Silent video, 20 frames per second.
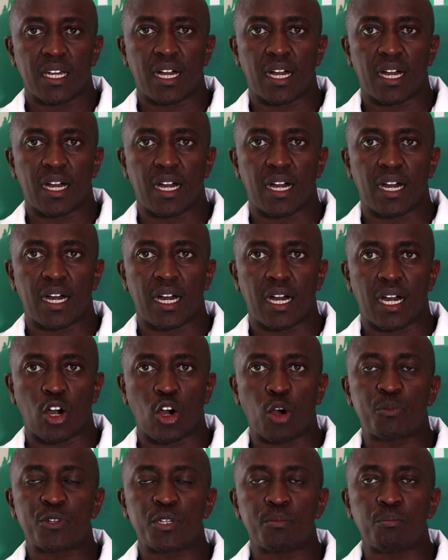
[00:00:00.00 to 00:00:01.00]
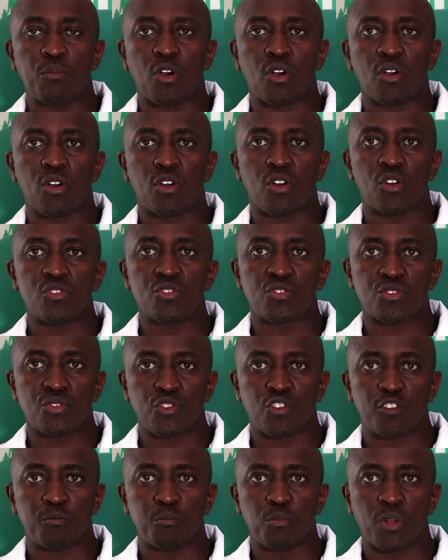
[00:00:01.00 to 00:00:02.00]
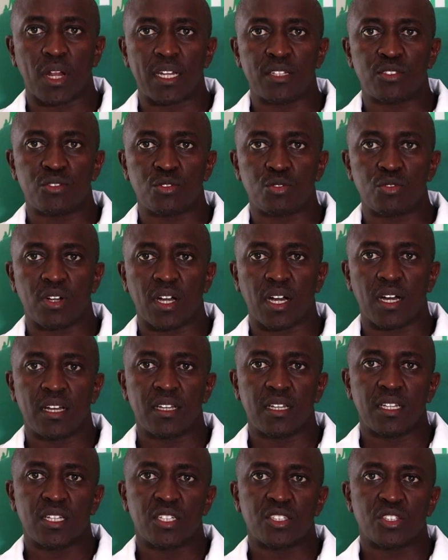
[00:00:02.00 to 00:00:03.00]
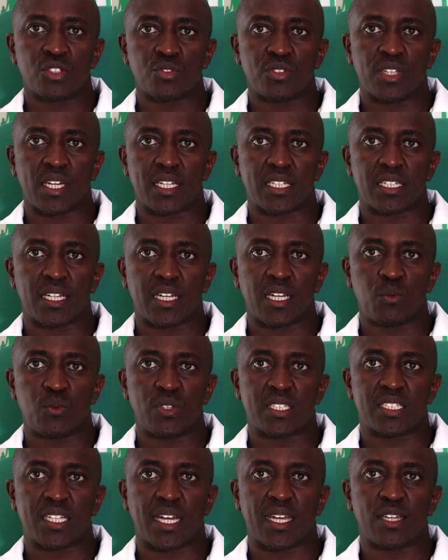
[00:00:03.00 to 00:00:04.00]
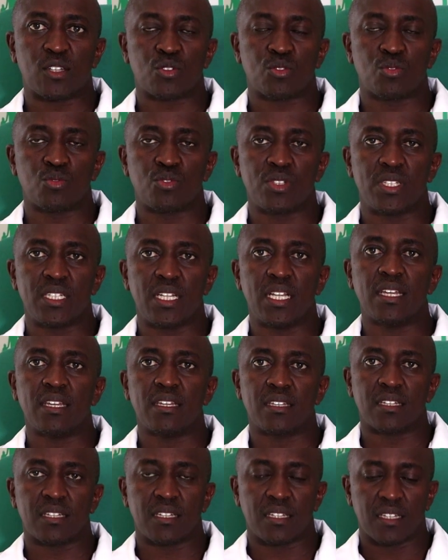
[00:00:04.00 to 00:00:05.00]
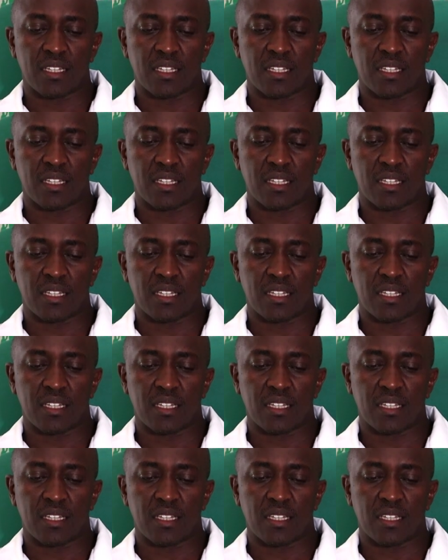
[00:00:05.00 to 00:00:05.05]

Optimal control of blood sugar, so that we try to delay